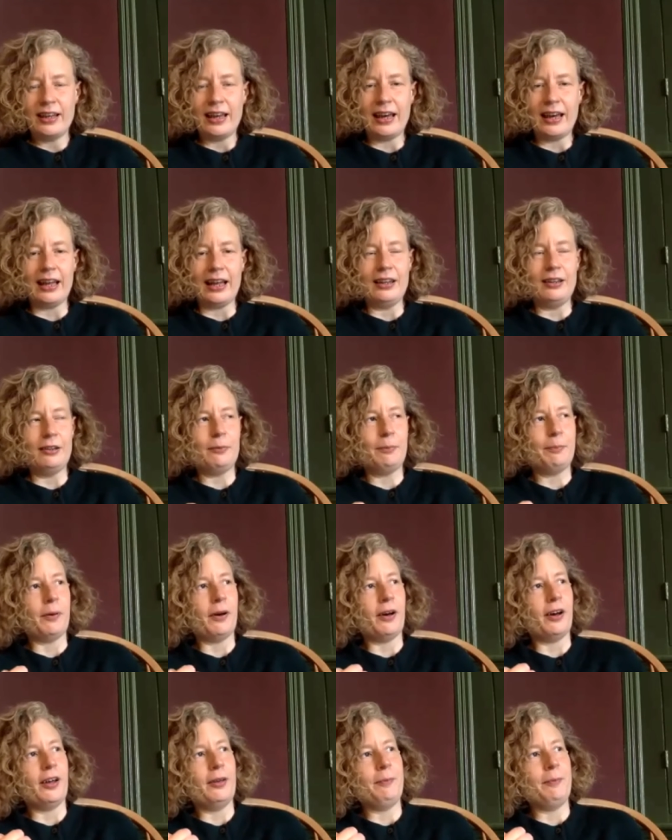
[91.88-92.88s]
and
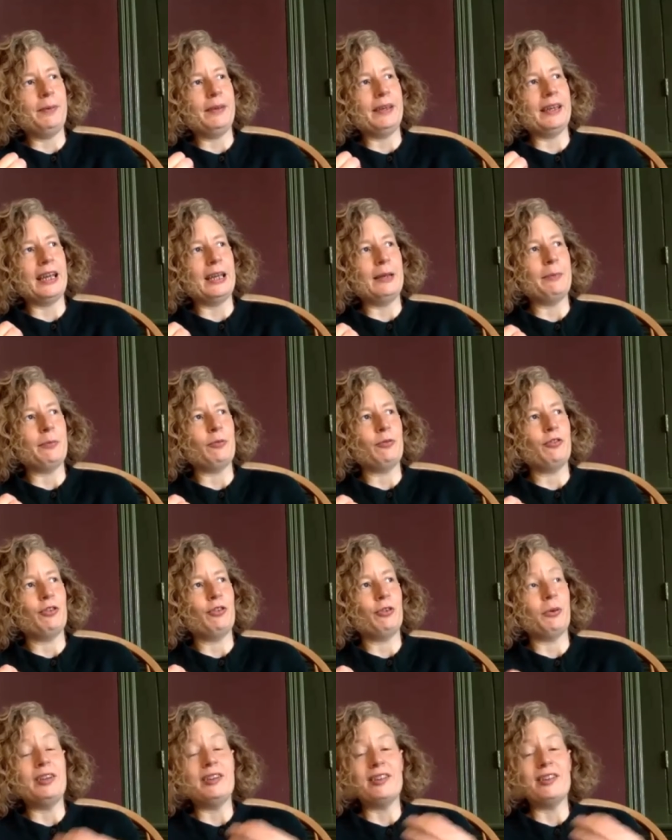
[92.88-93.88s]
by being able
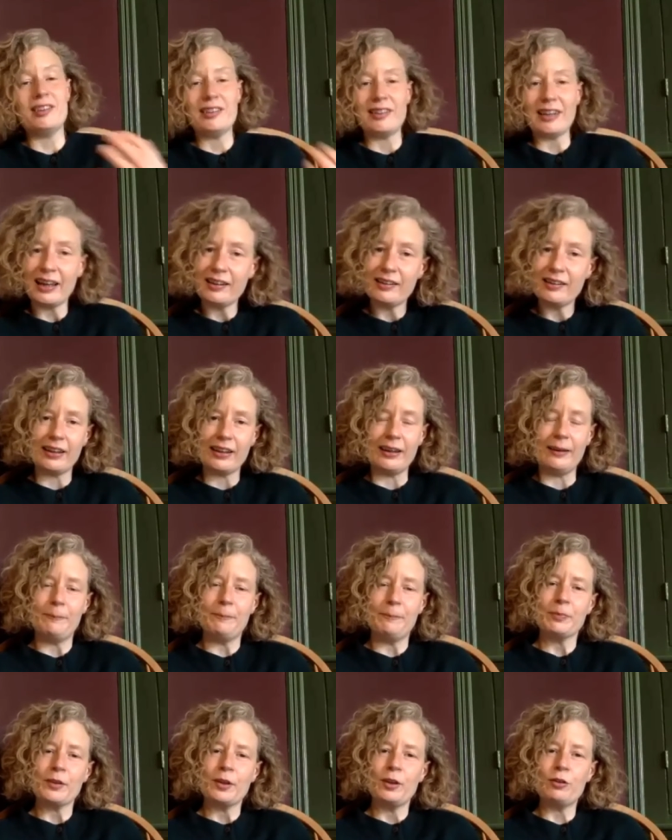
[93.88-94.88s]
to understand it
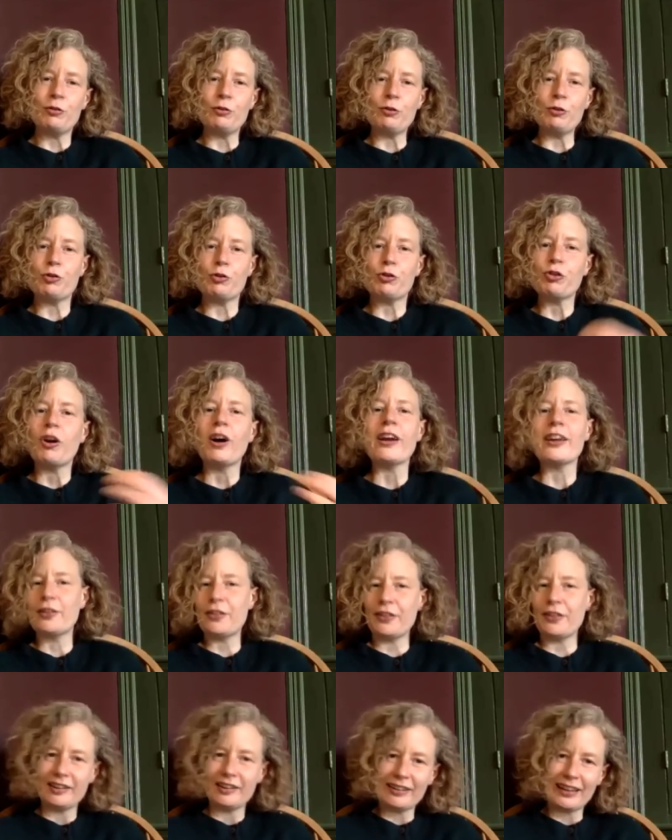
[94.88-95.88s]
through trying
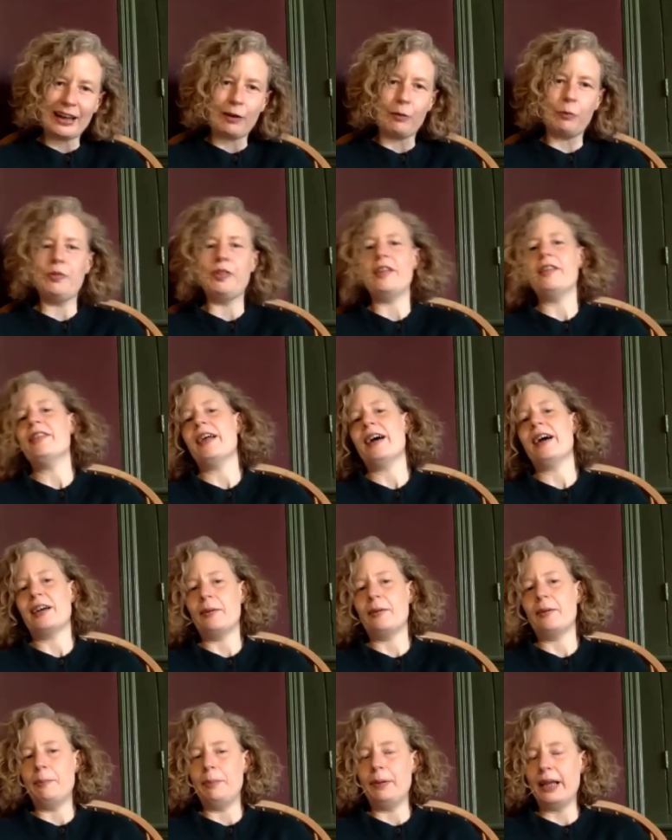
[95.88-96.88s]
things out within that
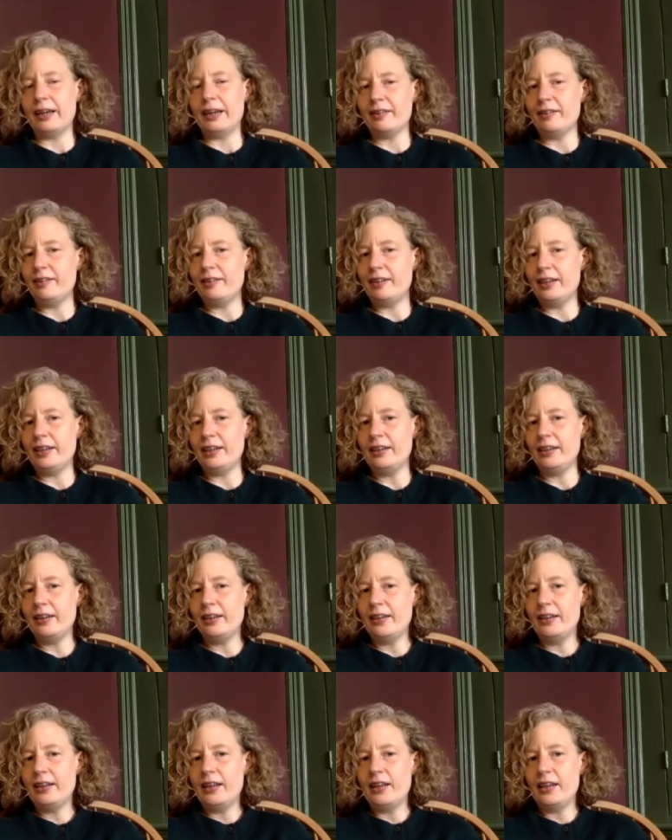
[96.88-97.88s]
complexity.
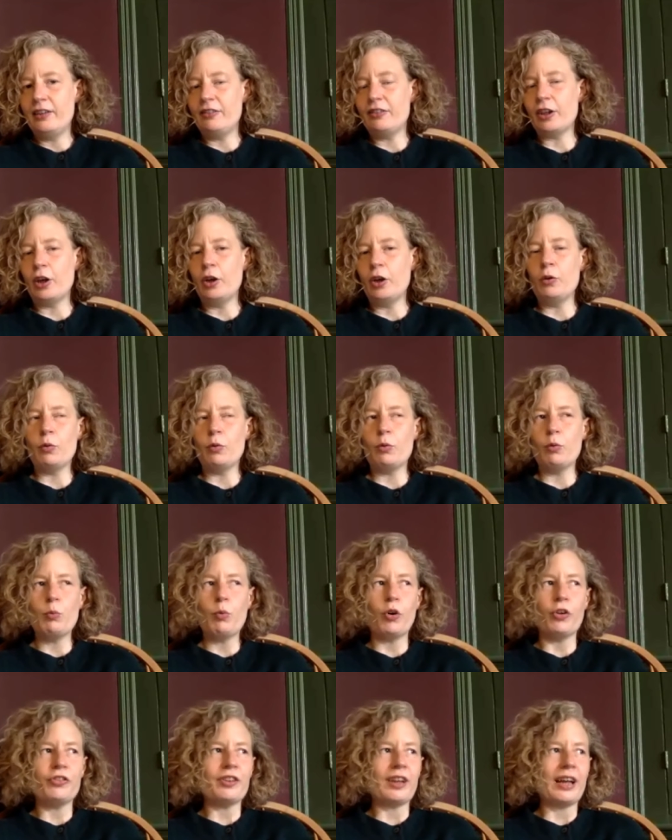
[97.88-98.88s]
And so
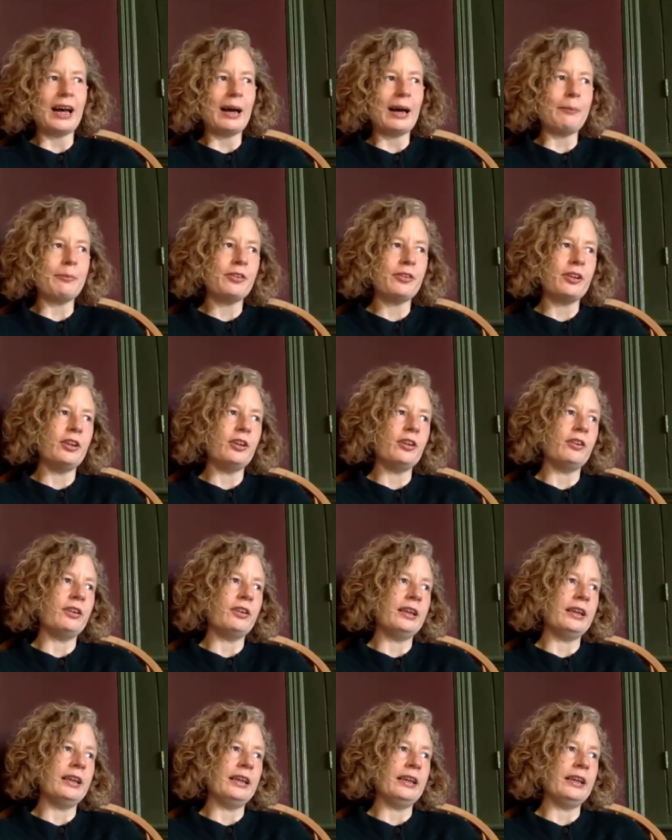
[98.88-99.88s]
what's
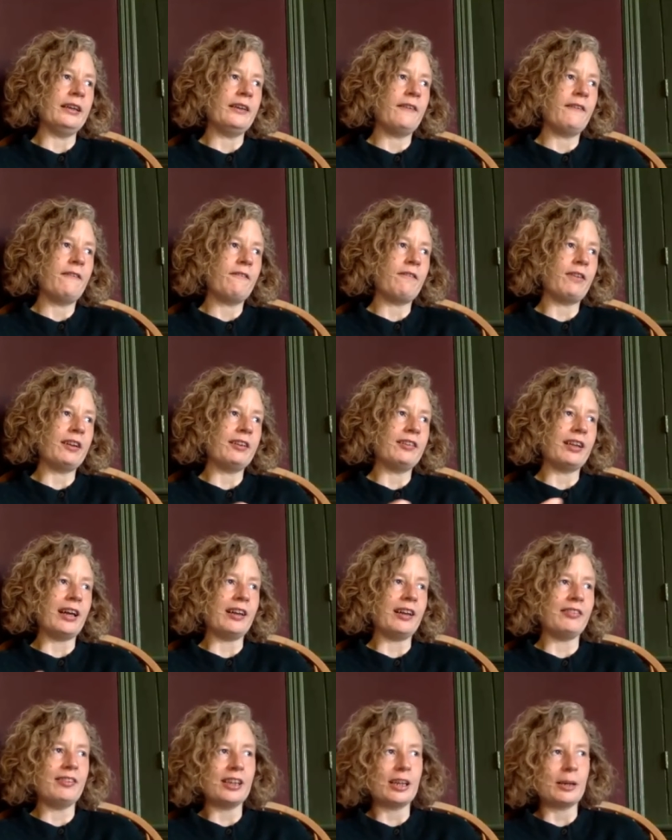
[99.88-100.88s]
absolutely
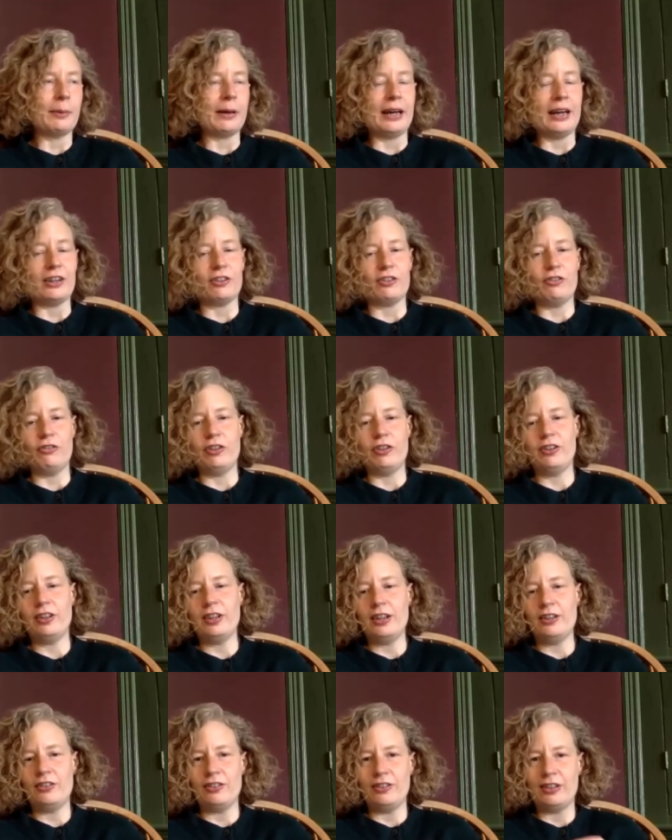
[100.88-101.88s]
fantastic about action
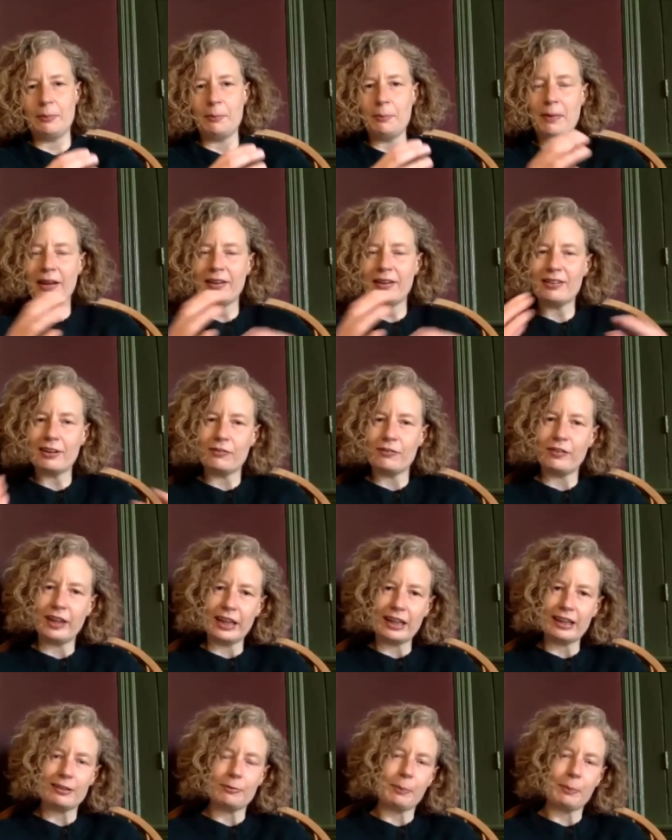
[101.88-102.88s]
research is it massively
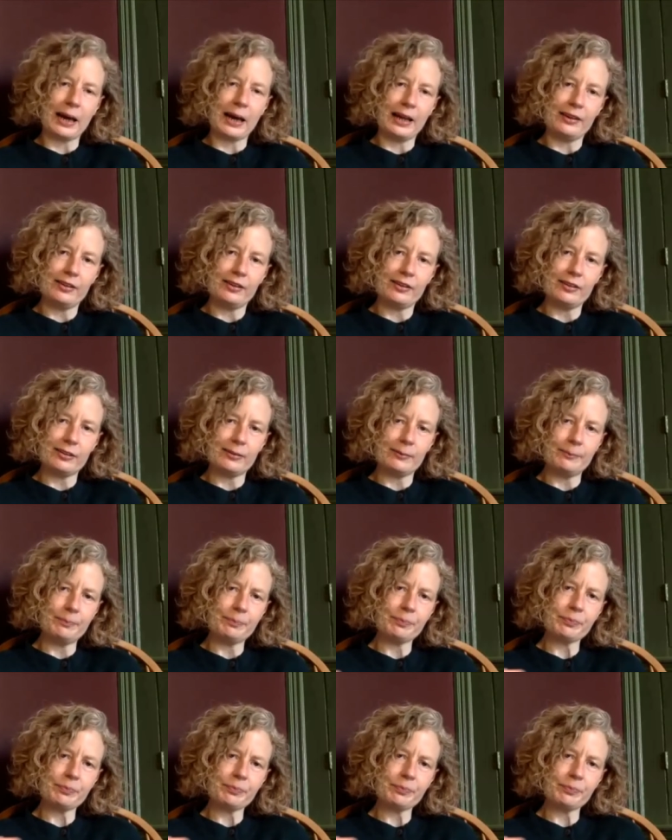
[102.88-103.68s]
expands